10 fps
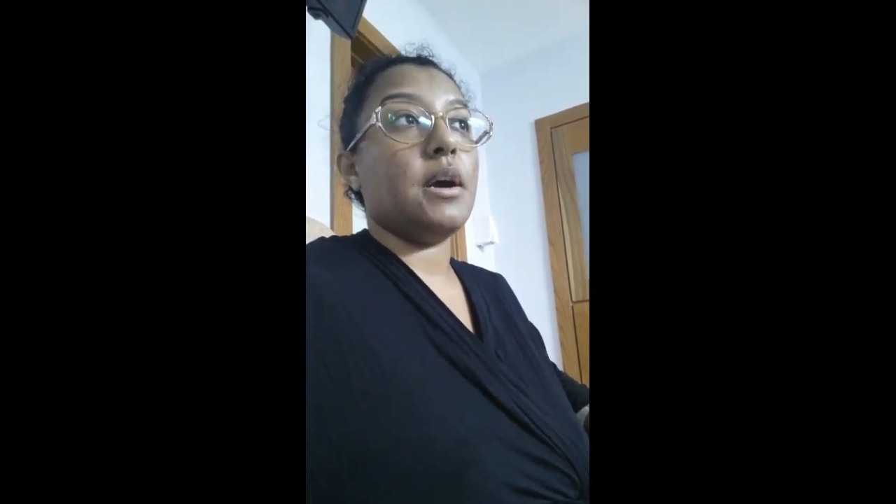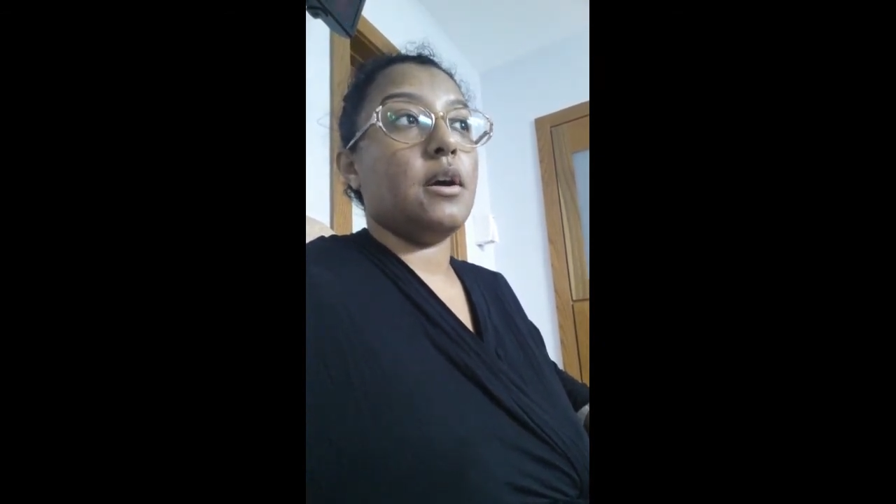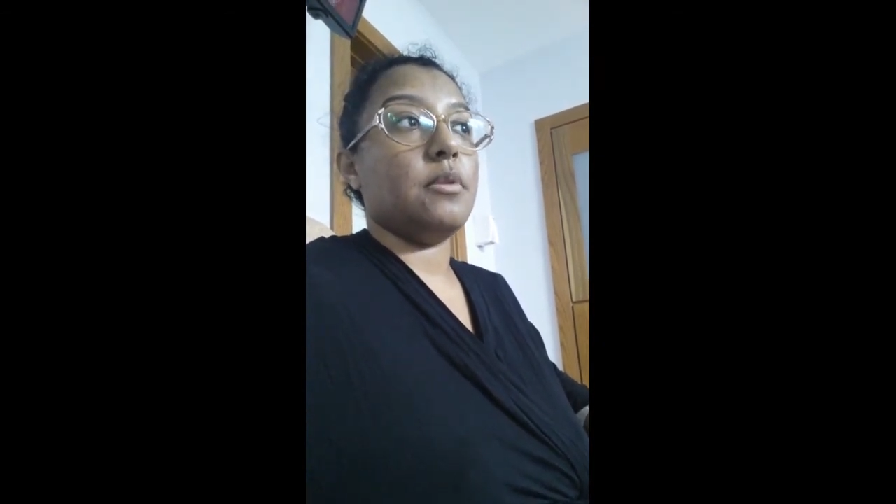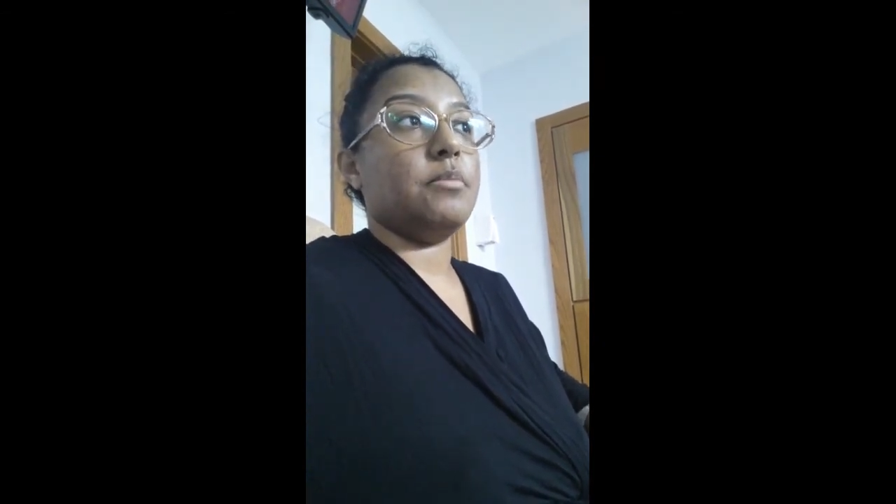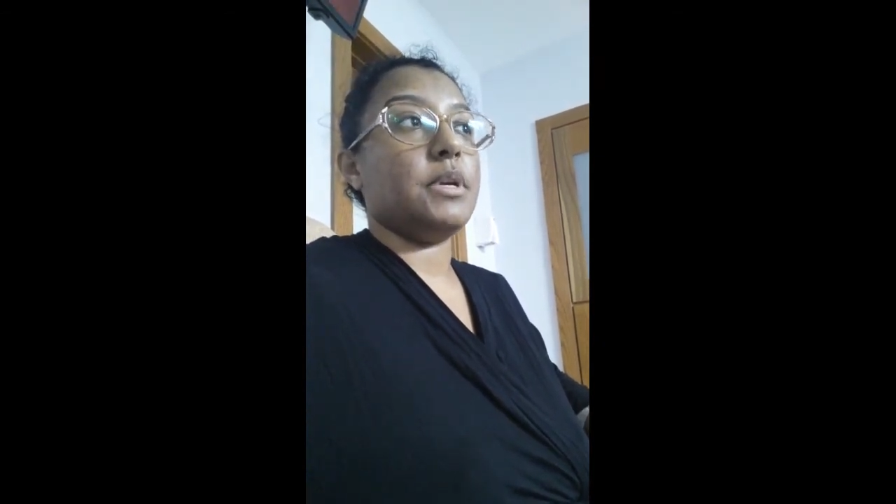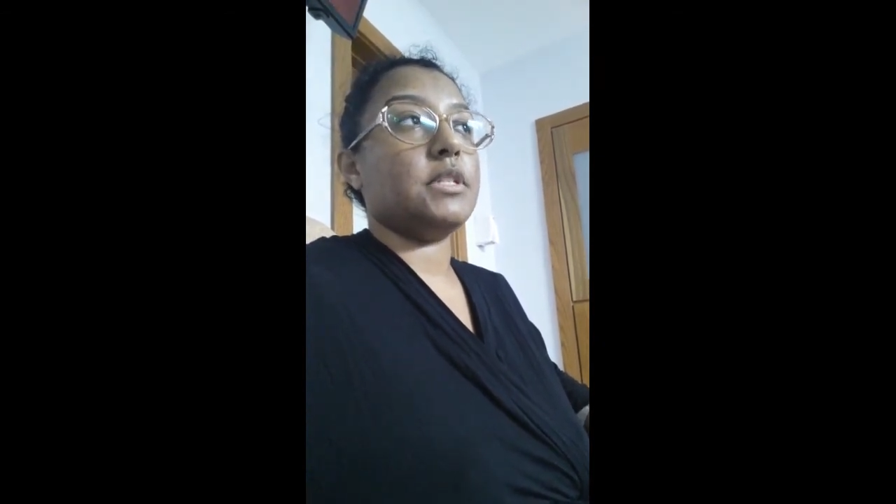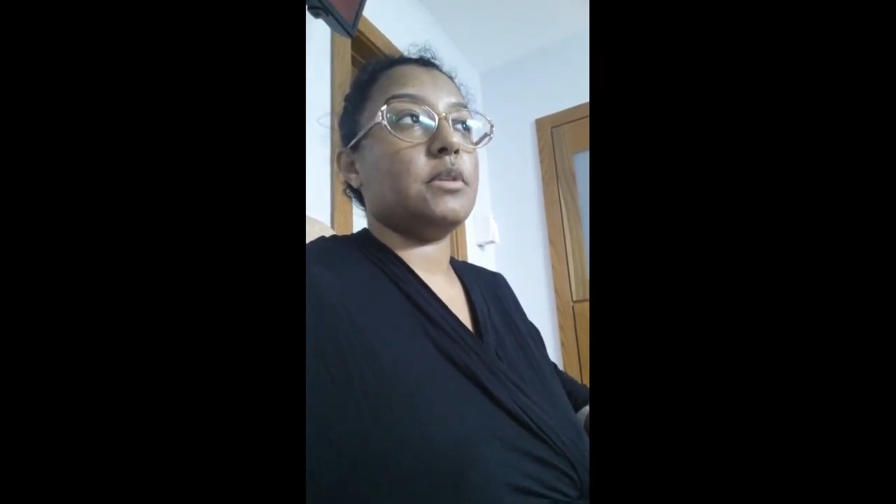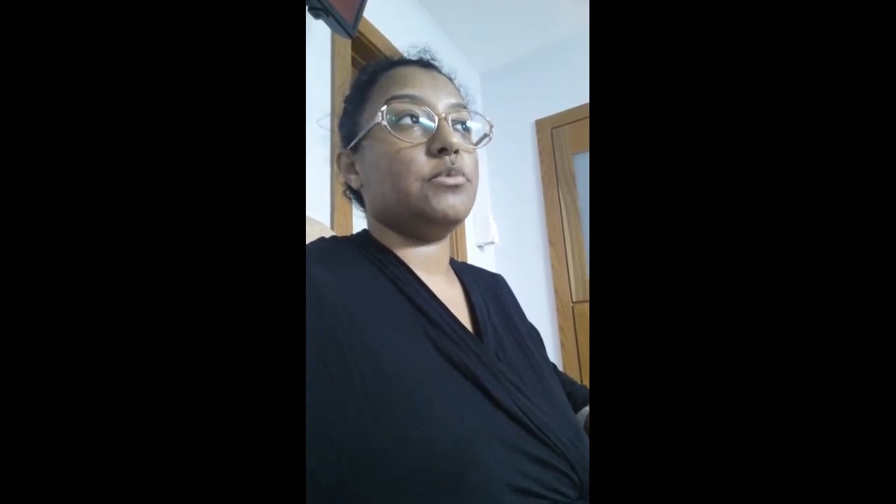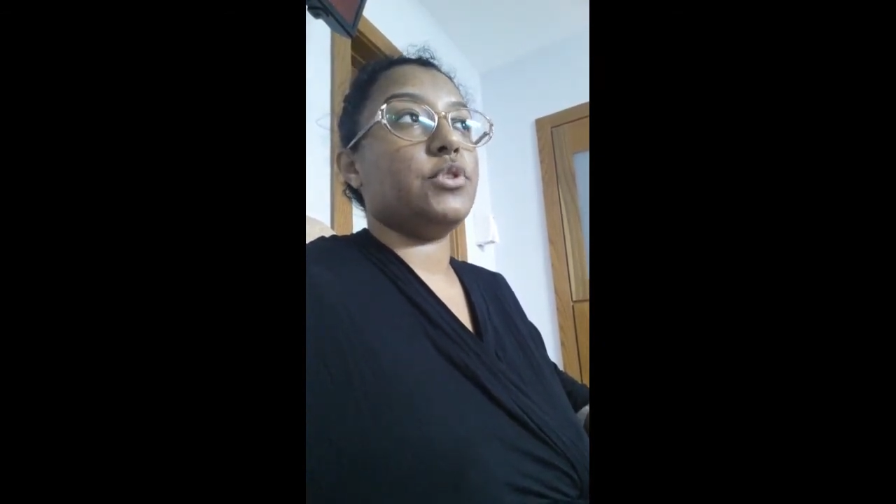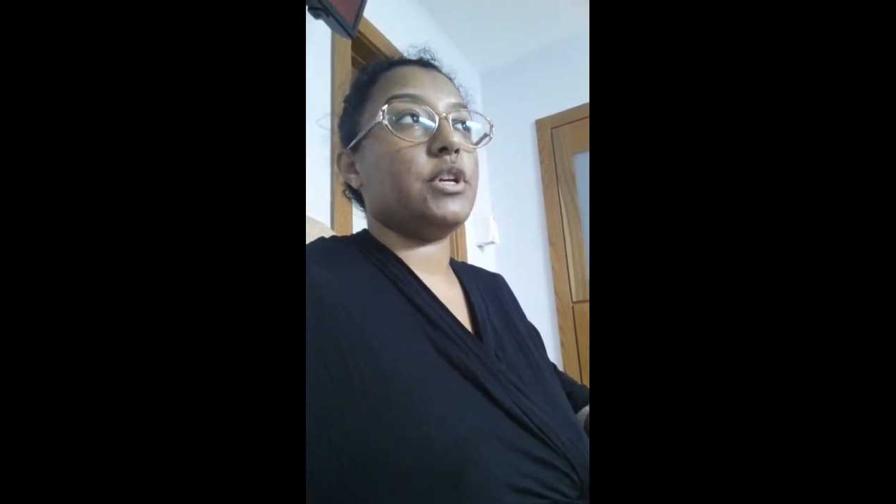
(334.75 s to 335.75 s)
up because
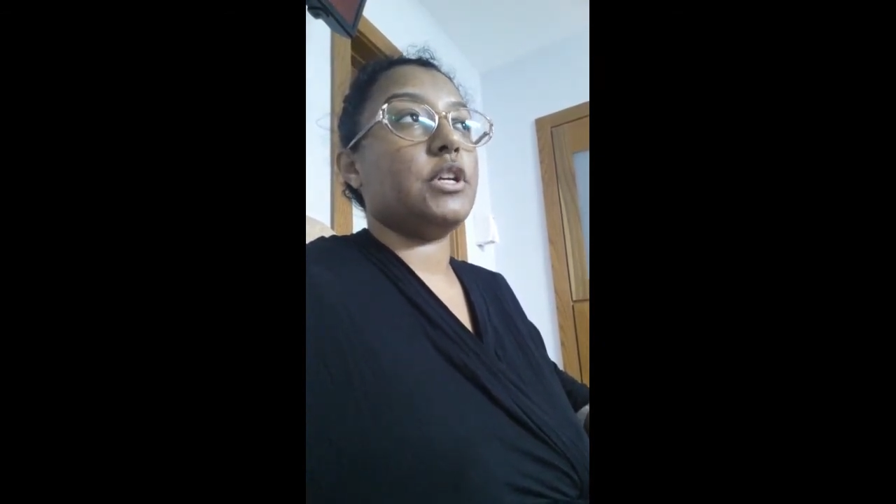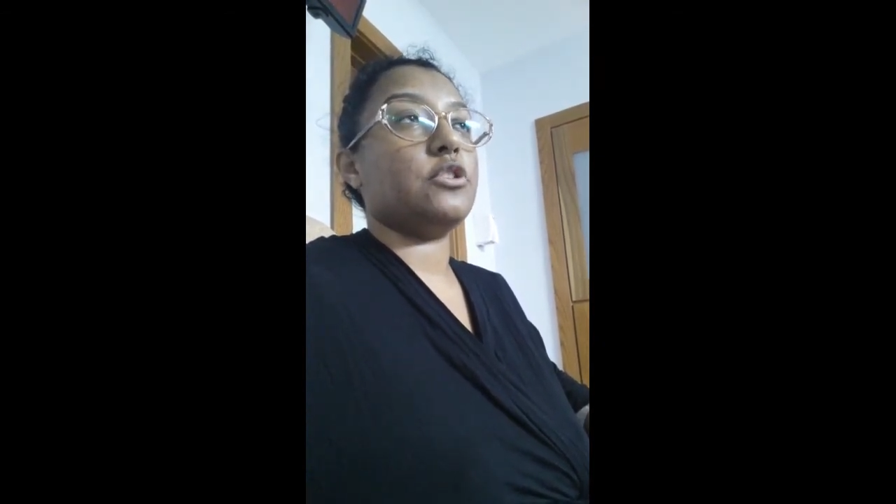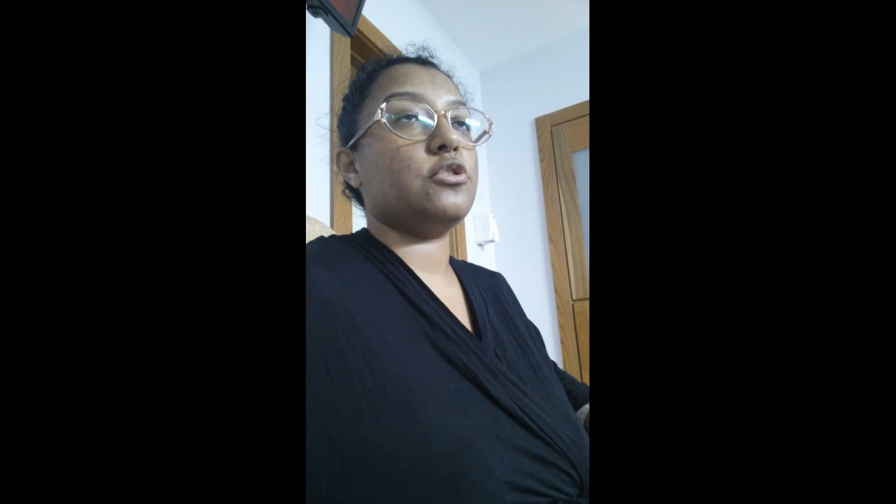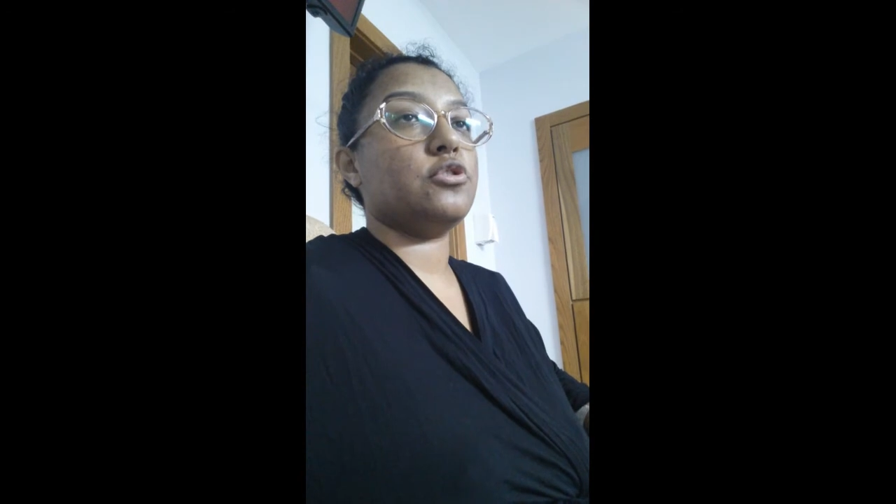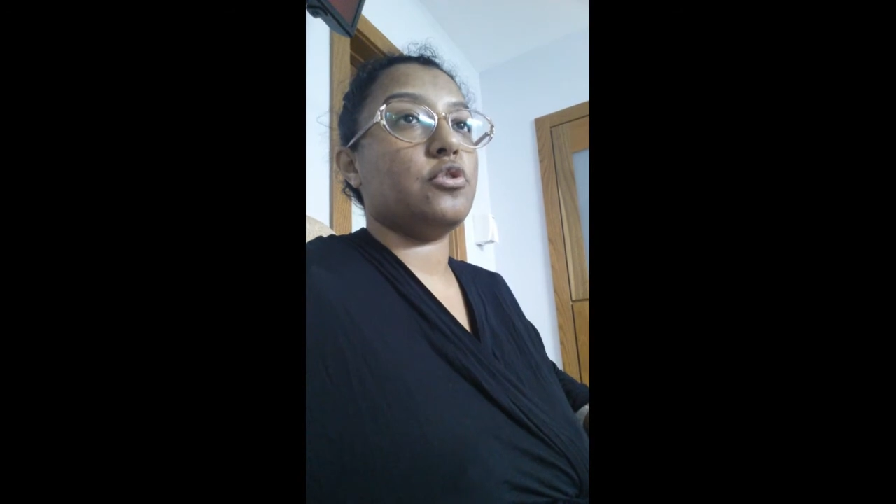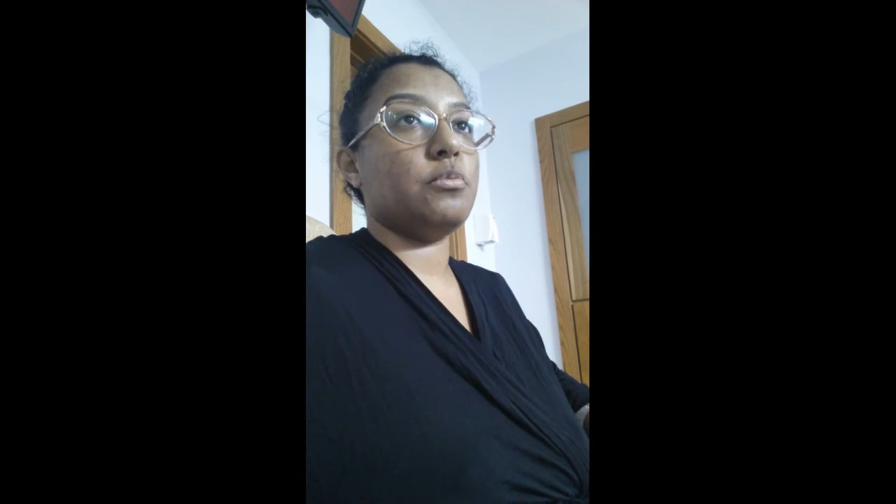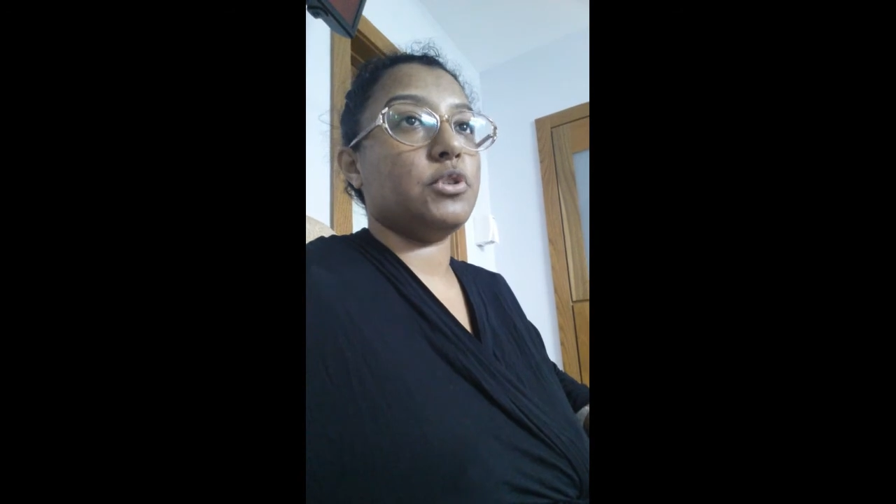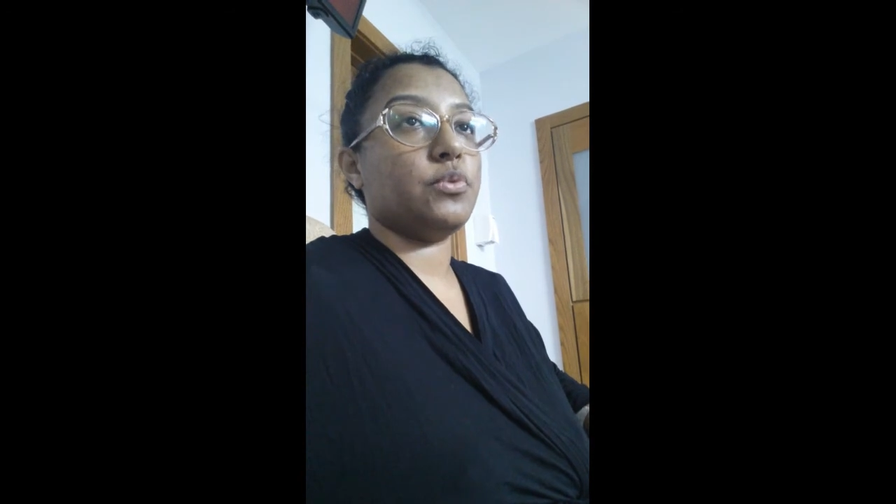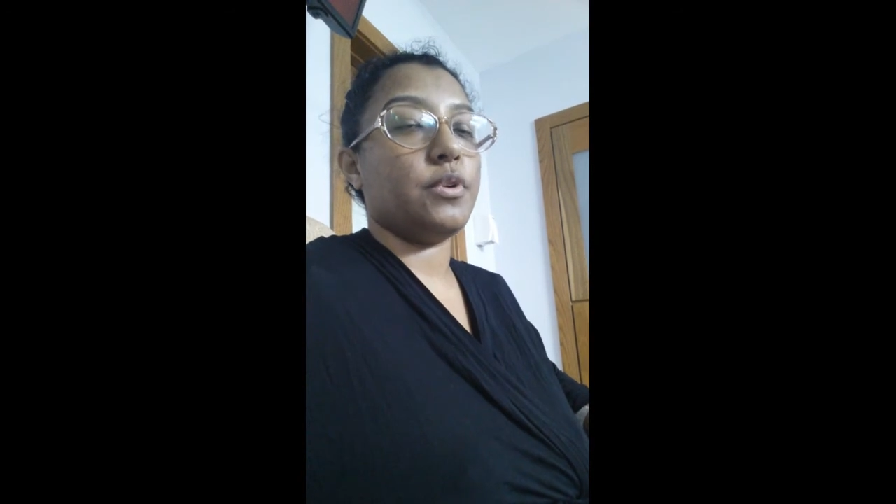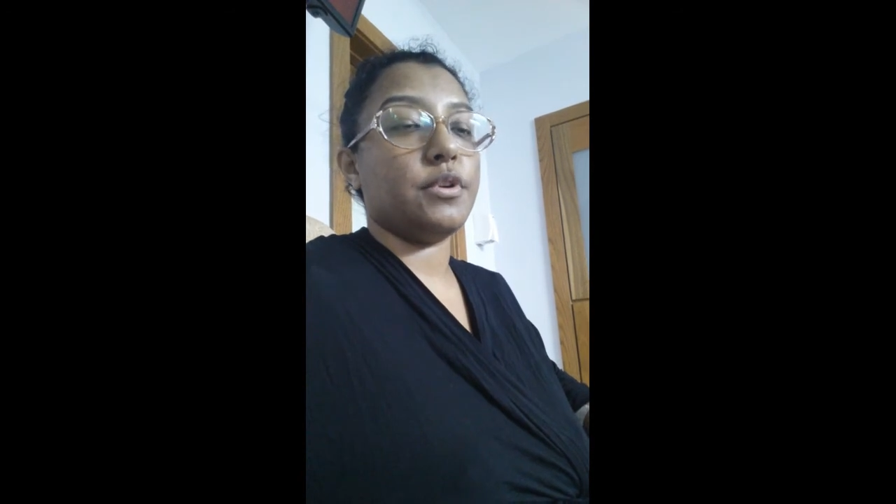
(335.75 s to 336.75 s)
I'm drinking so
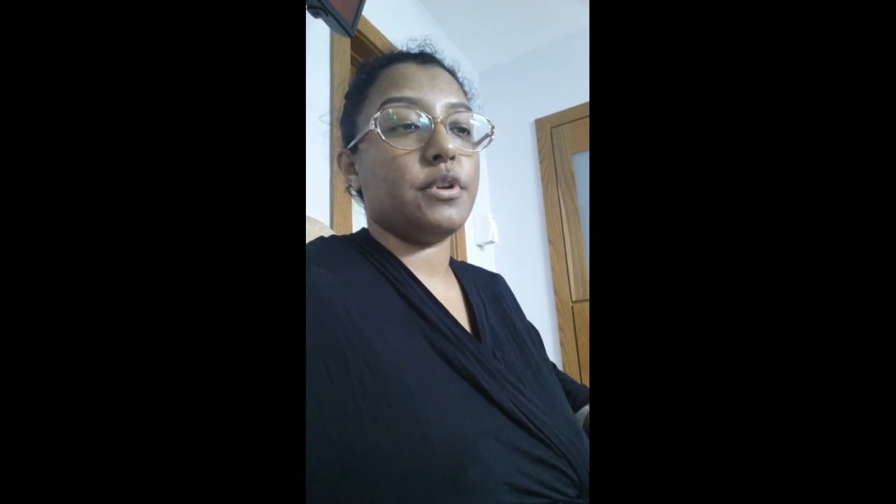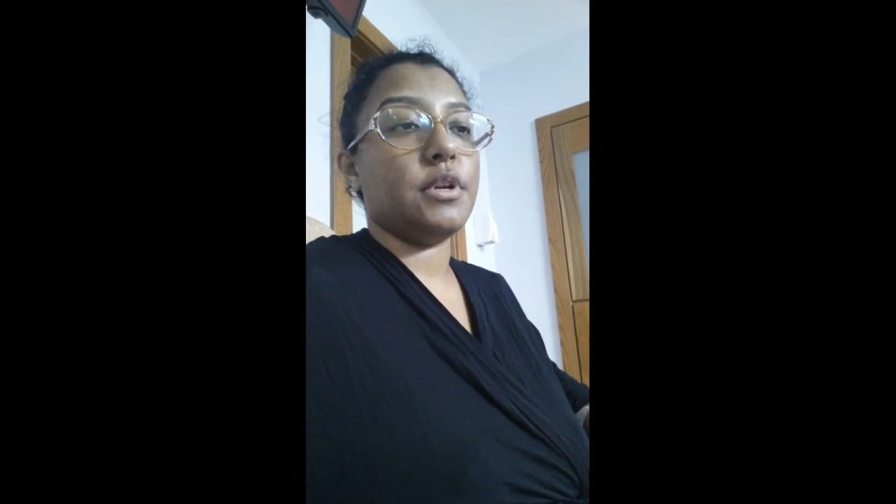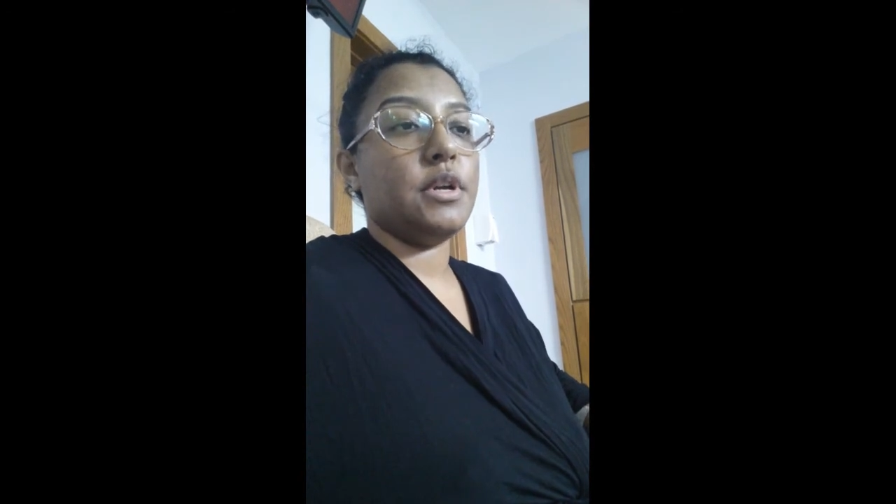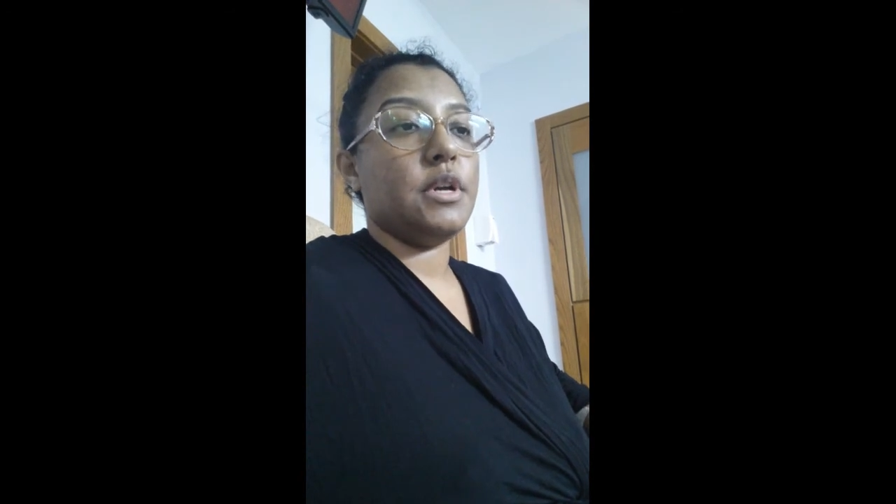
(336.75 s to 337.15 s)
much water.